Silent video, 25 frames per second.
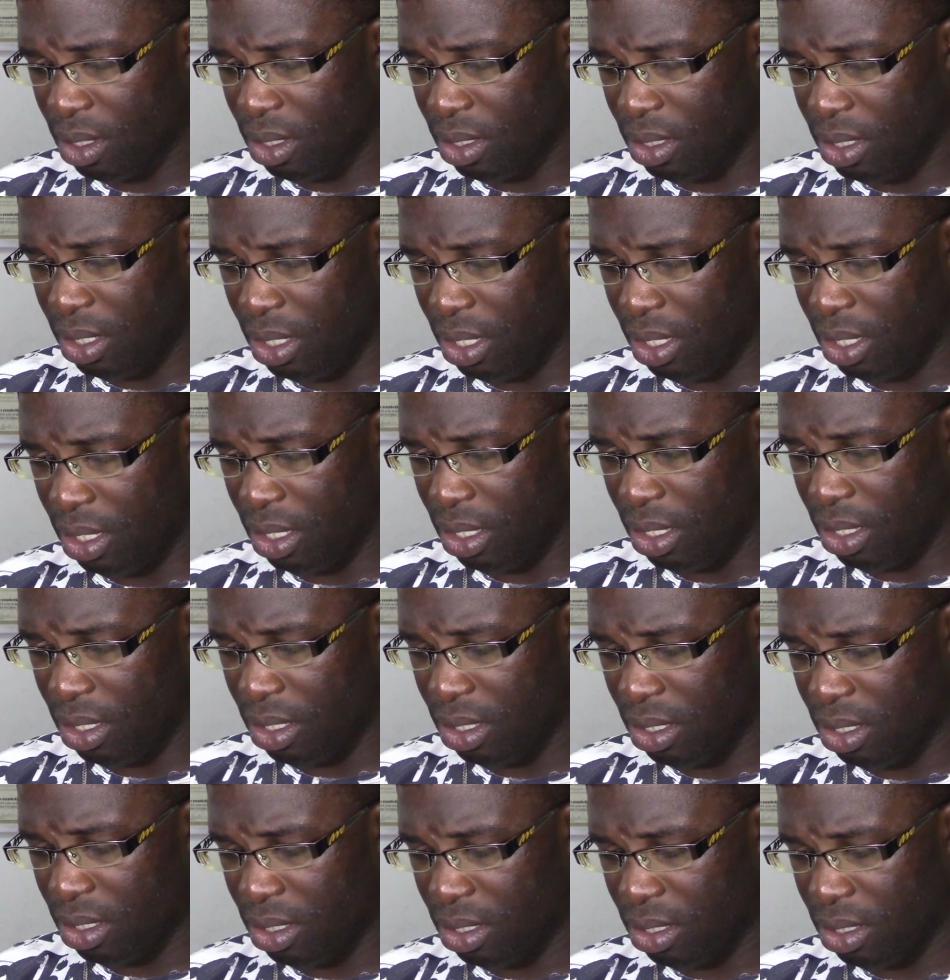Did he?
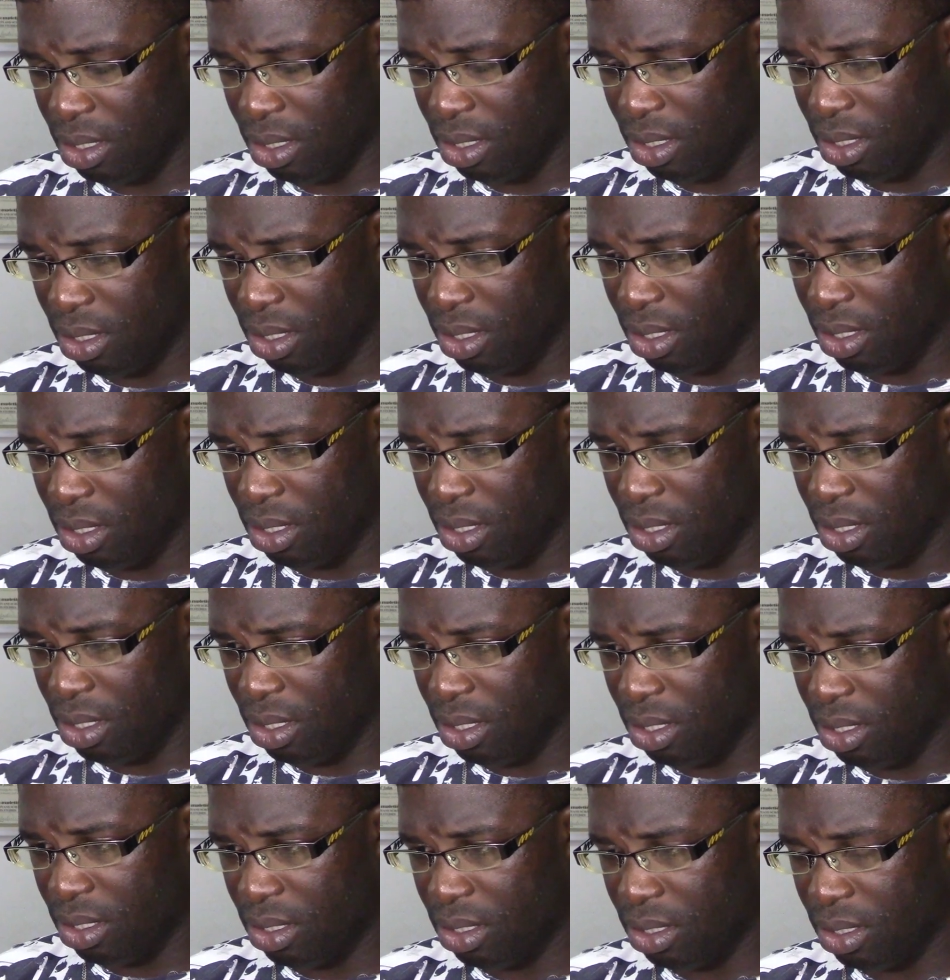
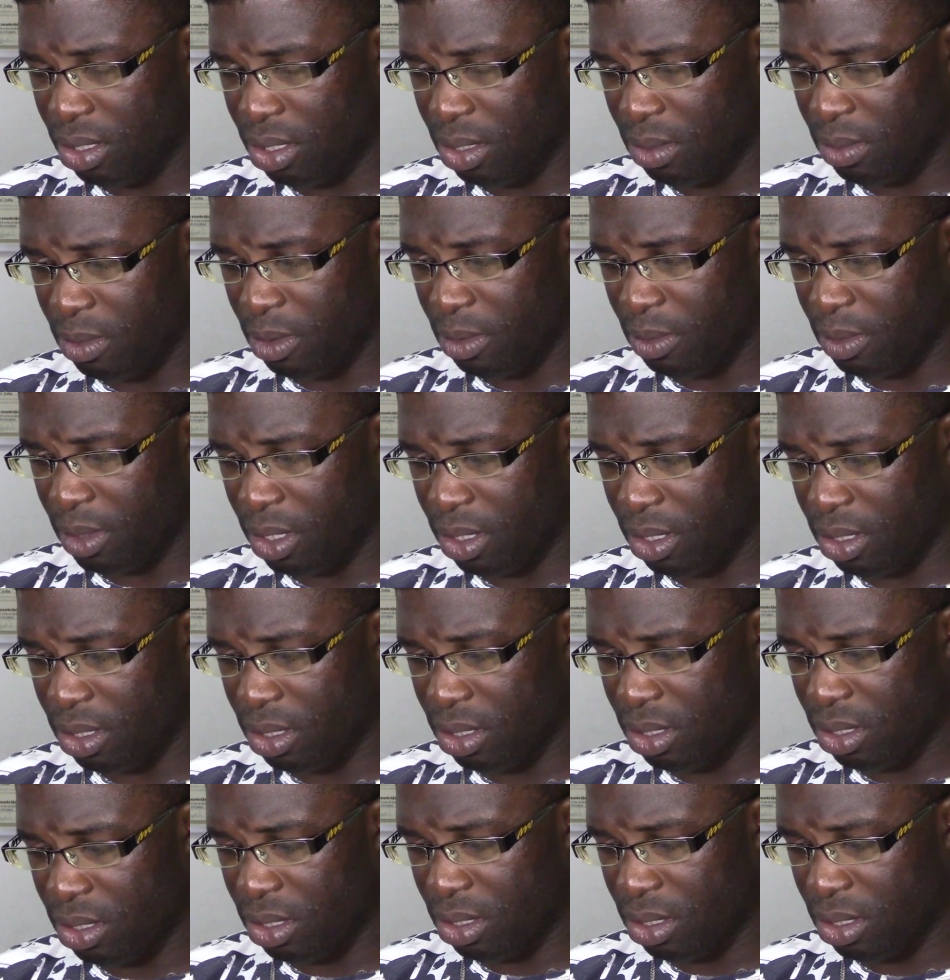Just a moment.